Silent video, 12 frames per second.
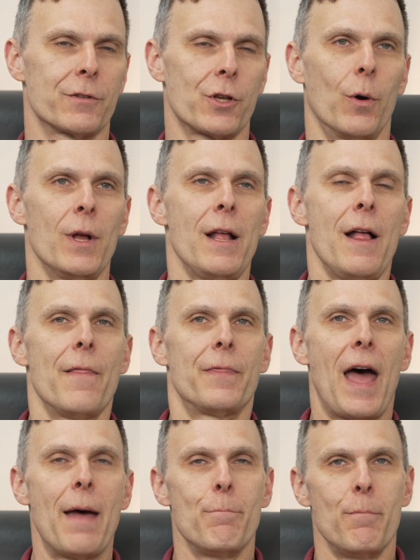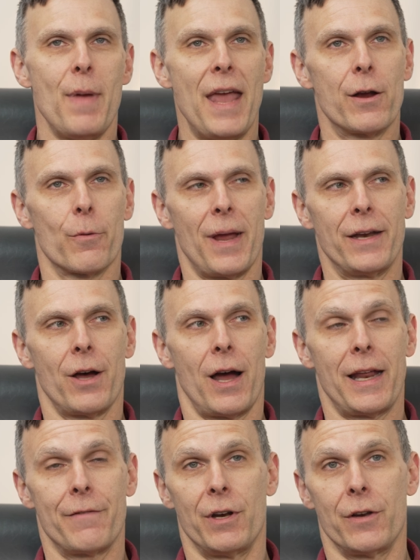So that may or may
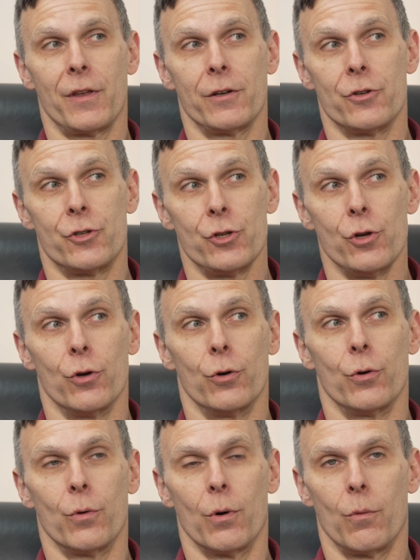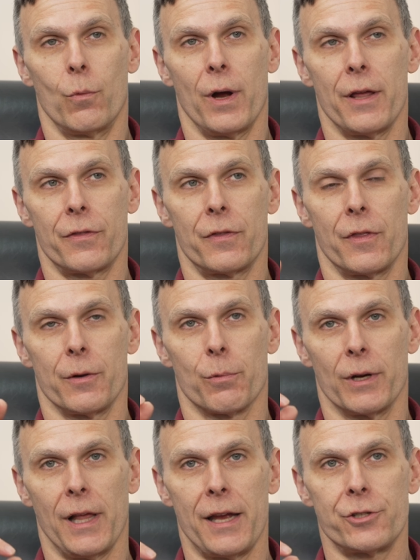not have anything to do with the
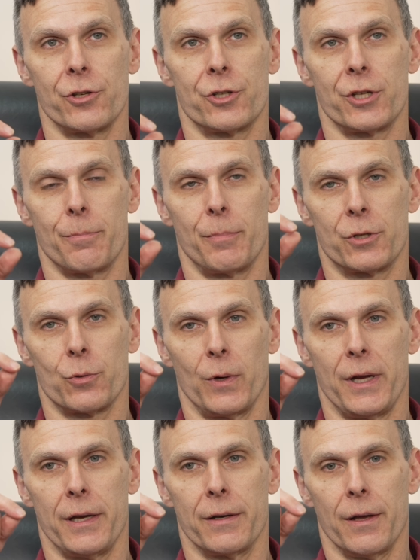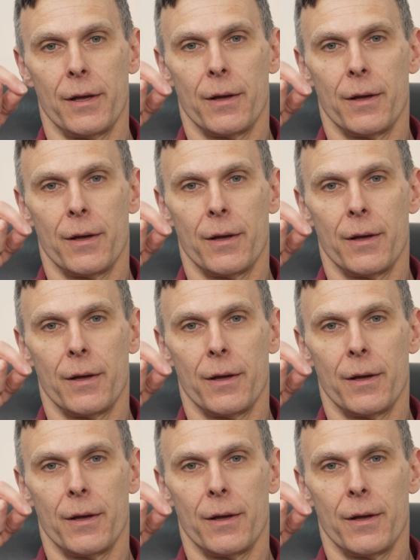relationship between